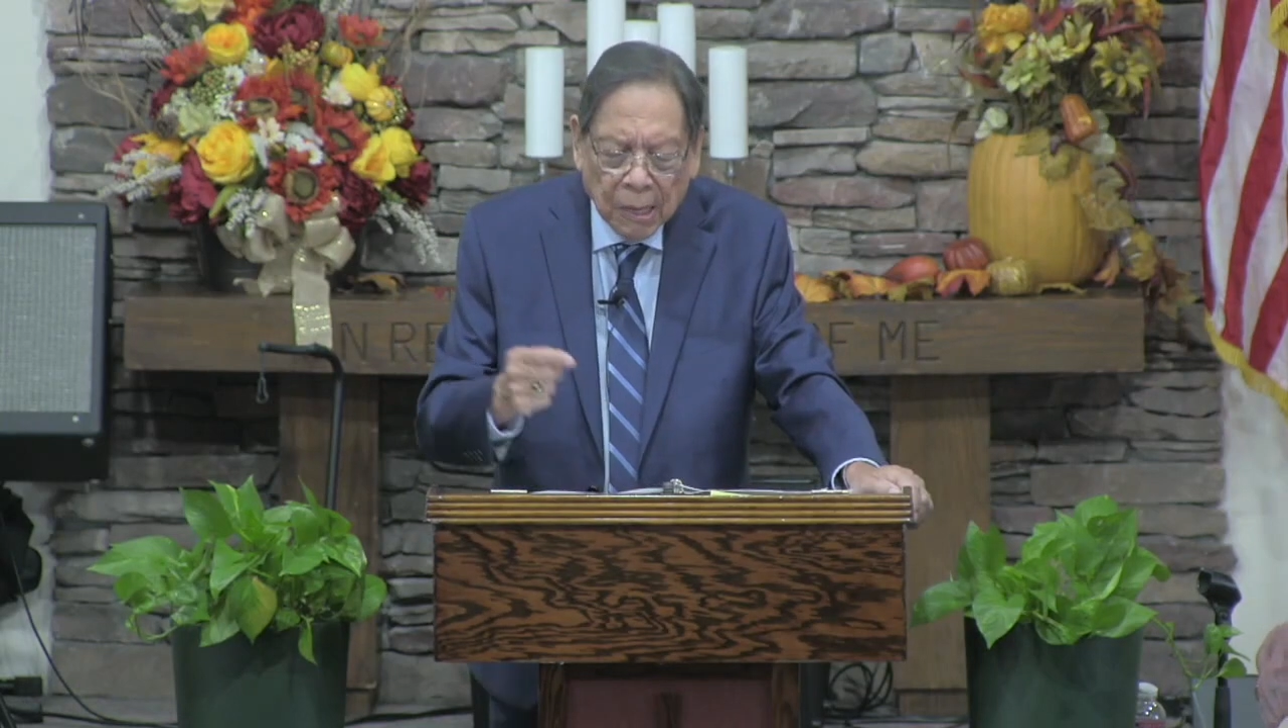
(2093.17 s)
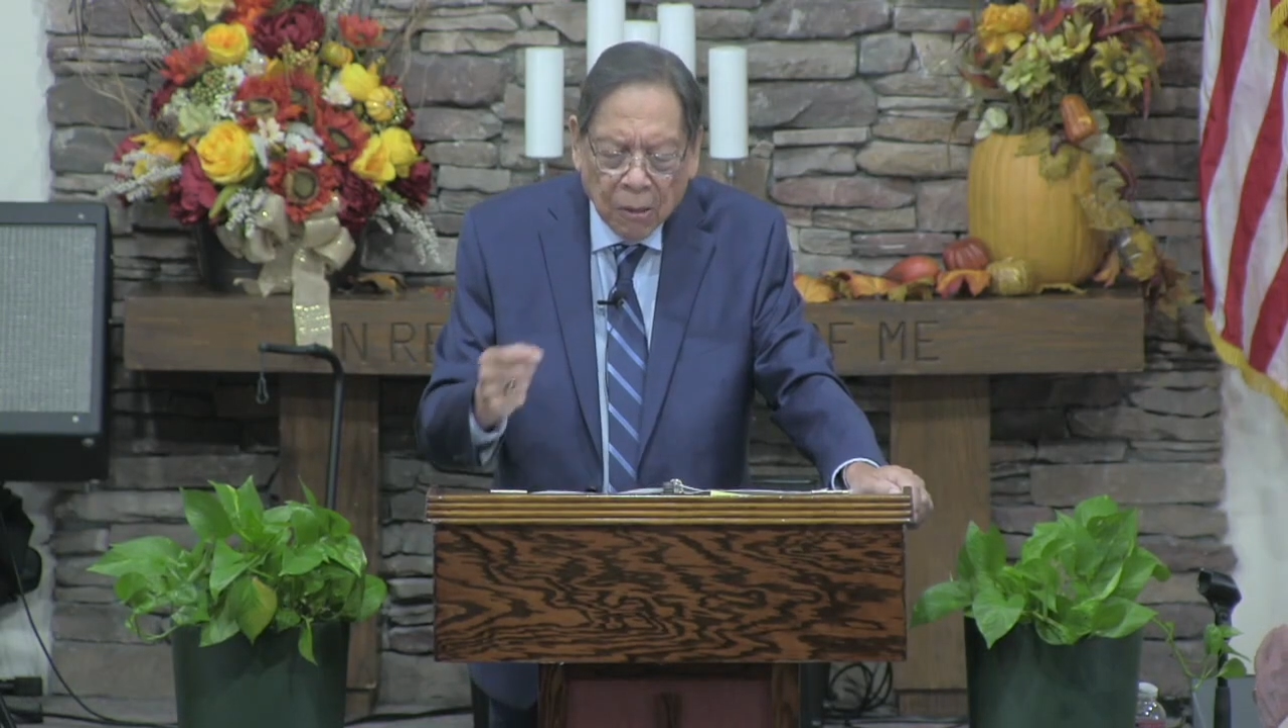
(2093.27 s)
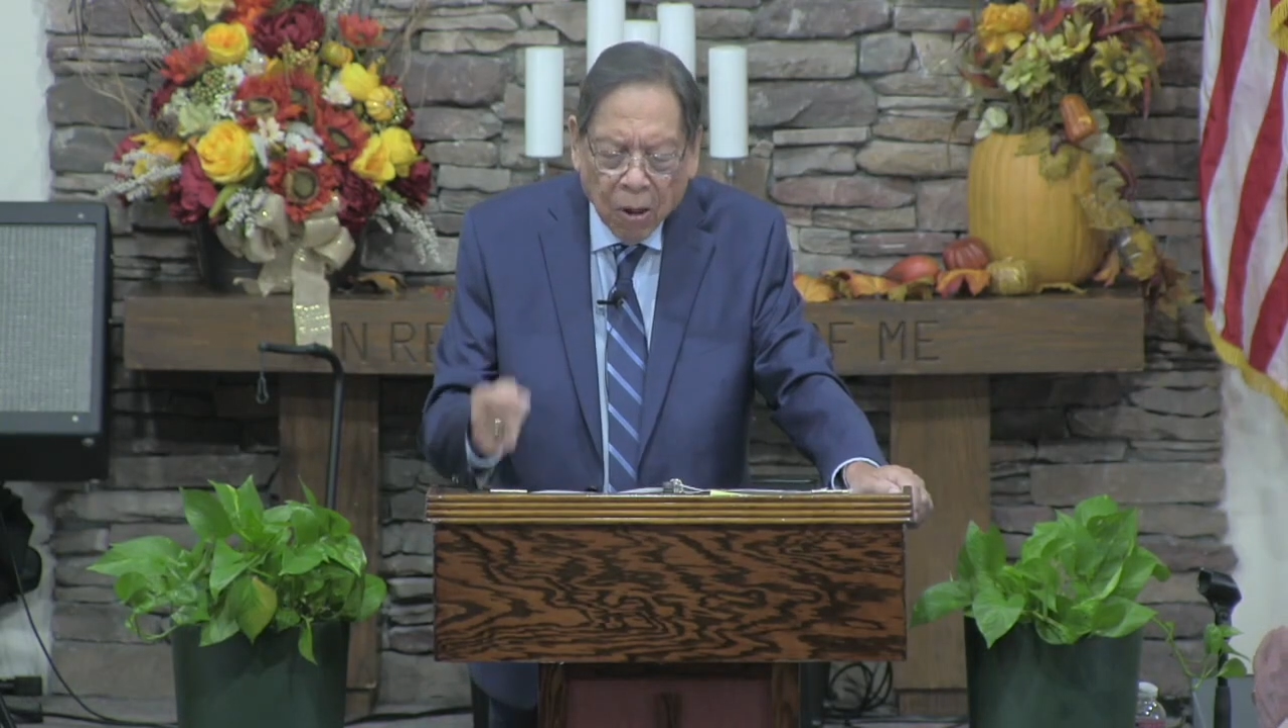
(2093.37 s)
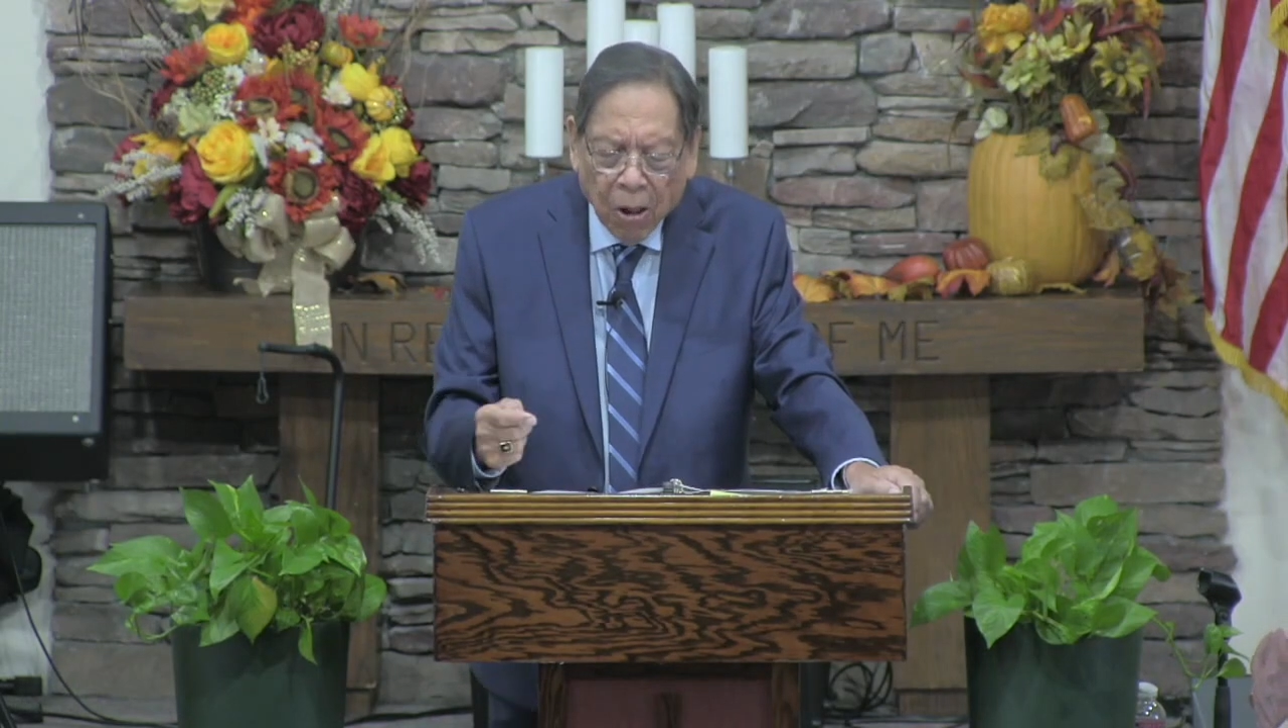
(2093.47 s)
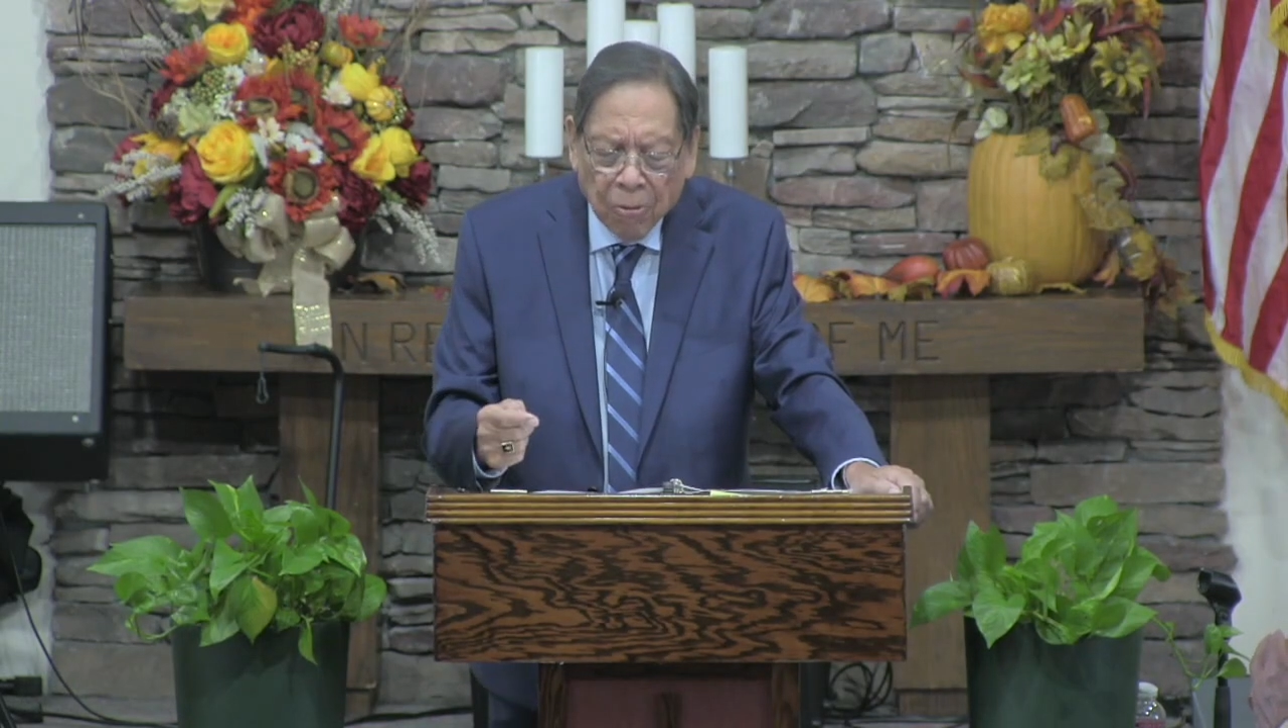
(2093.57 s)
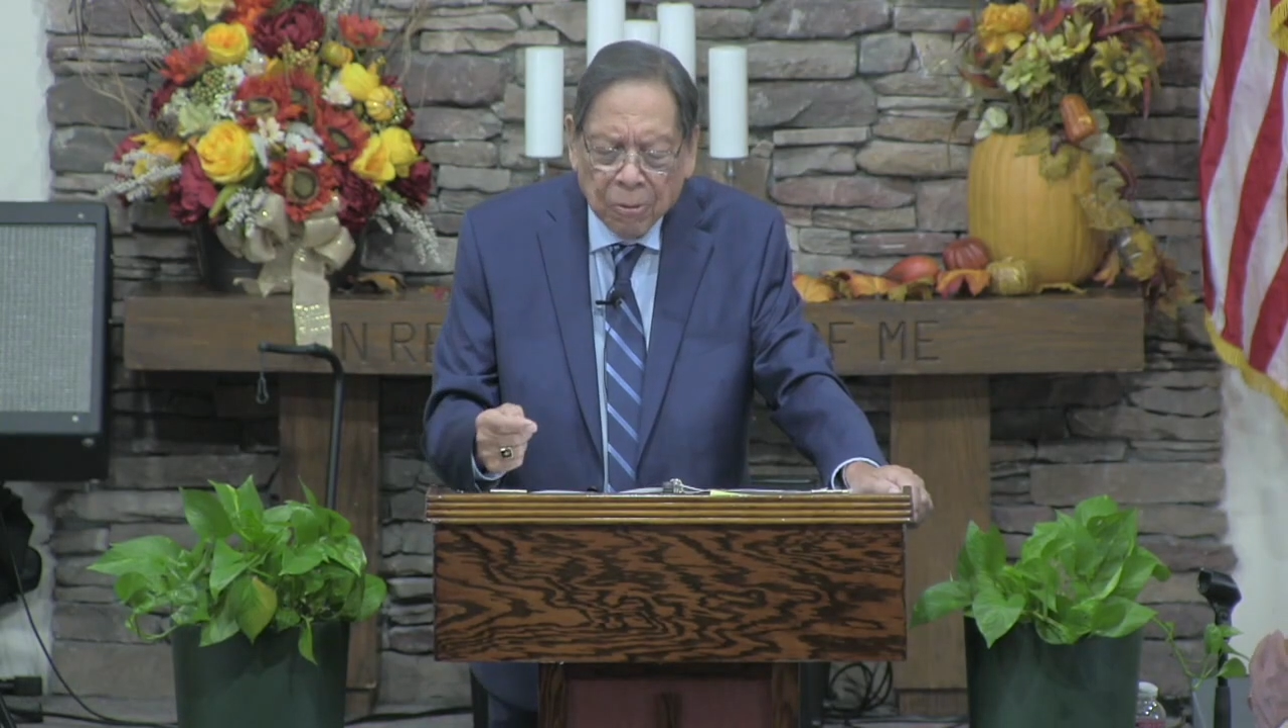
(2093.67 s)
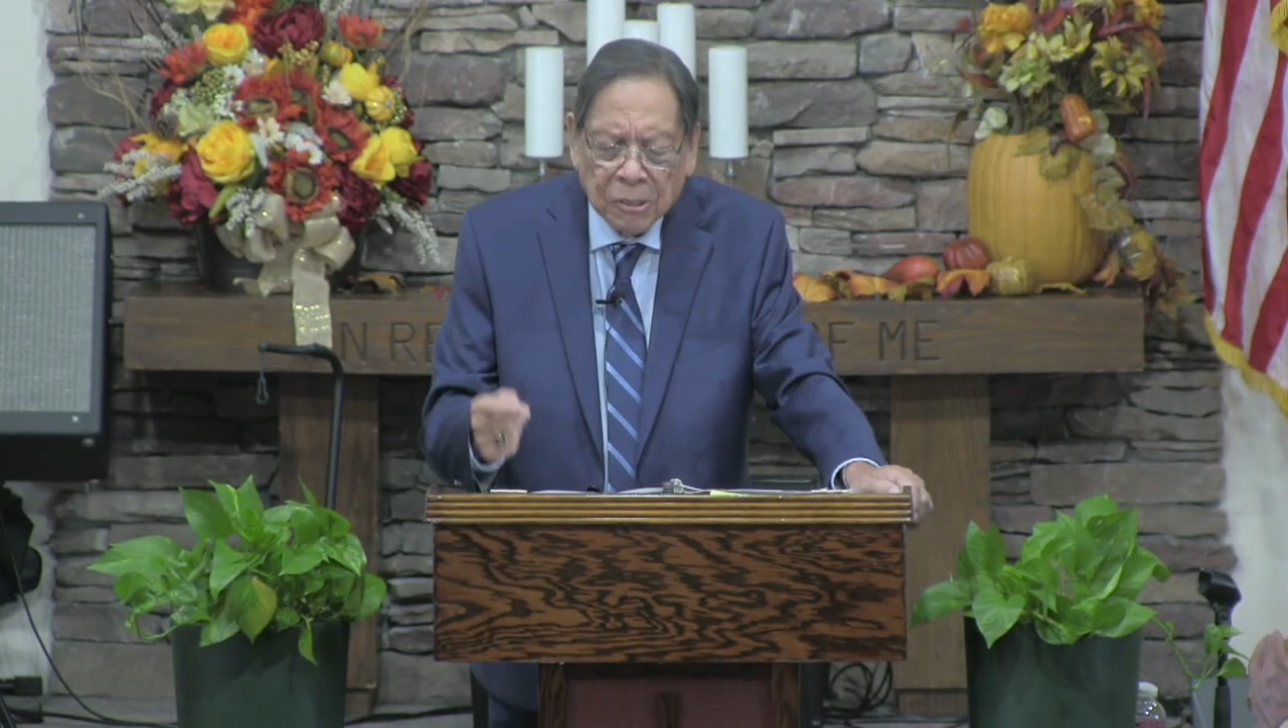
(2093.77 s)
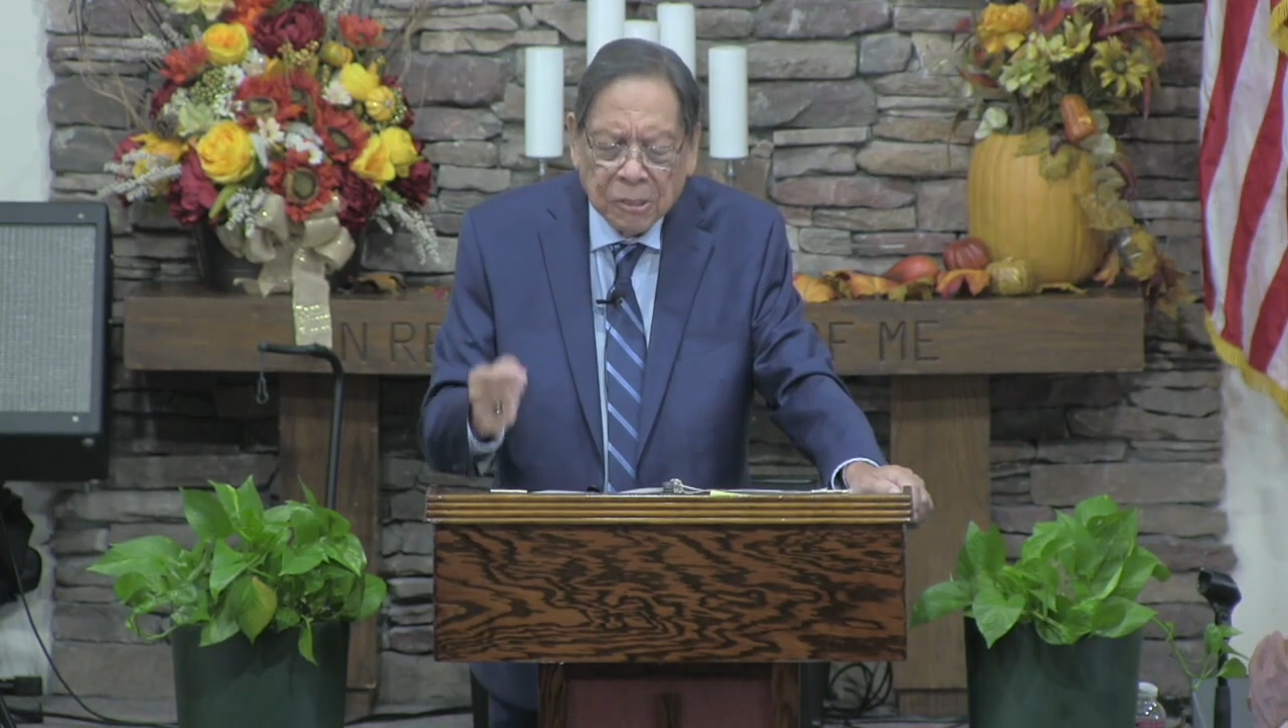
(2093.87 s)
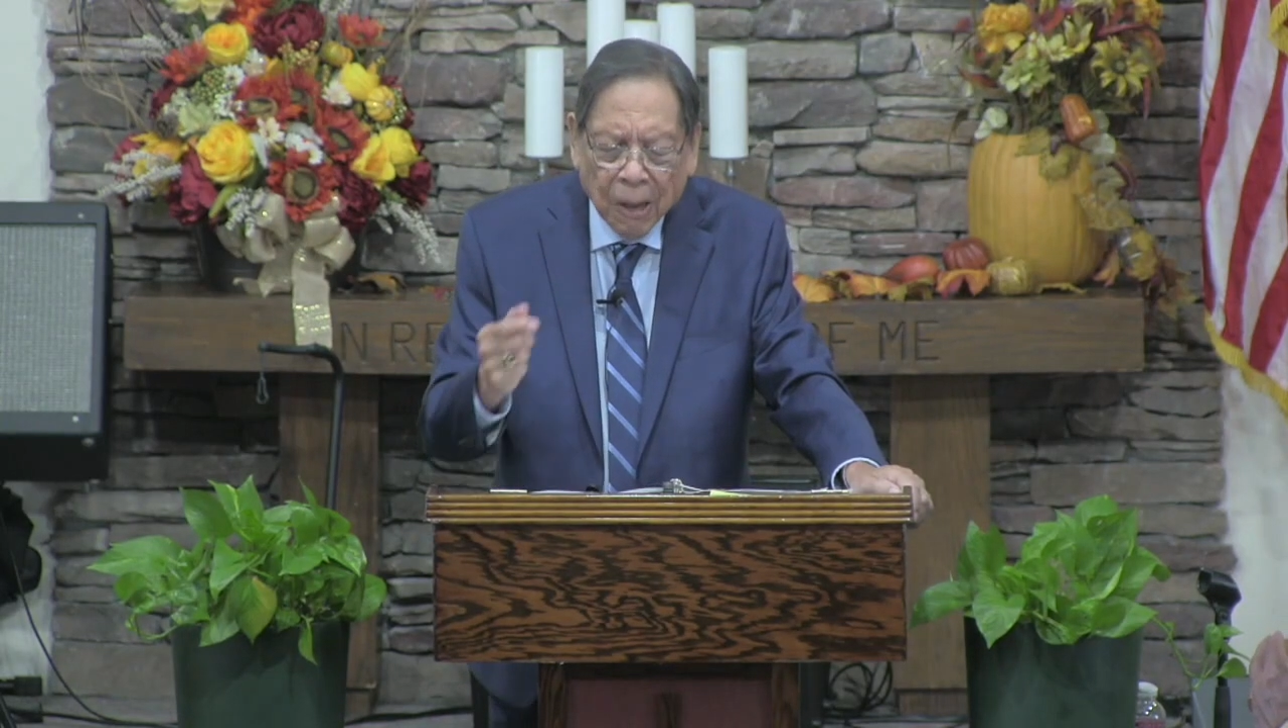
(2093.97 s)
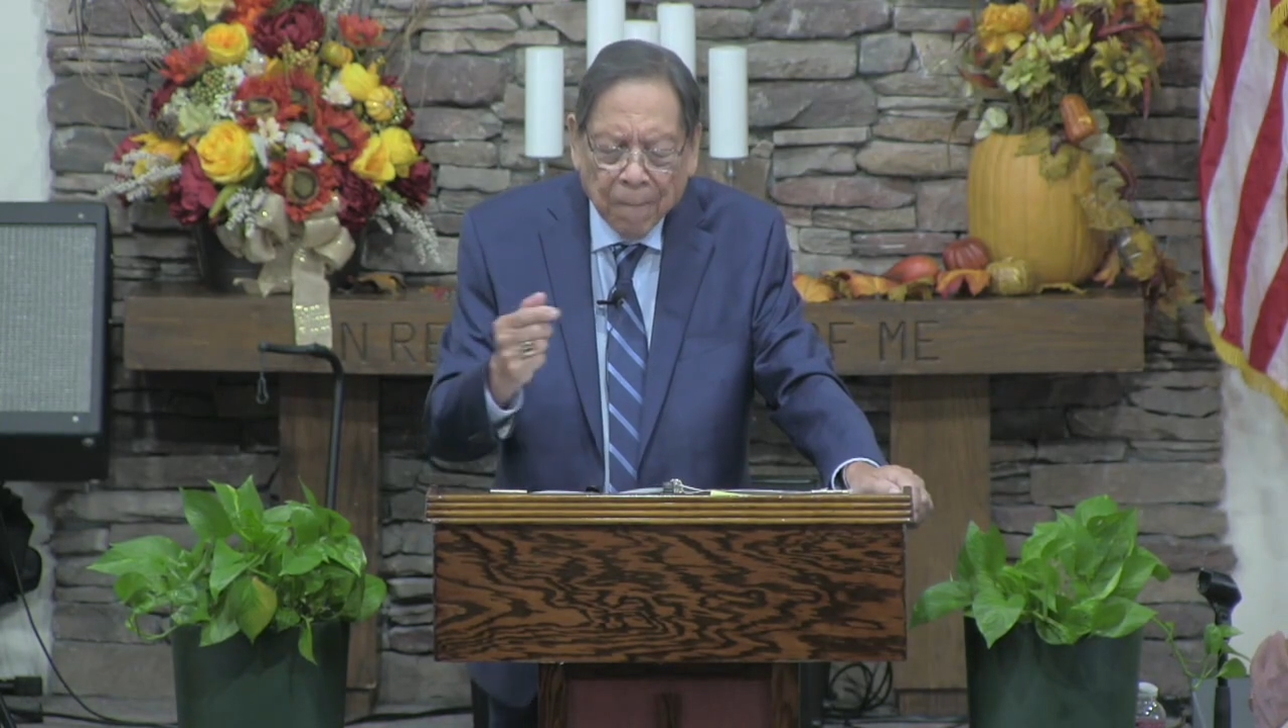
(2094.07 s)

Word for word: and always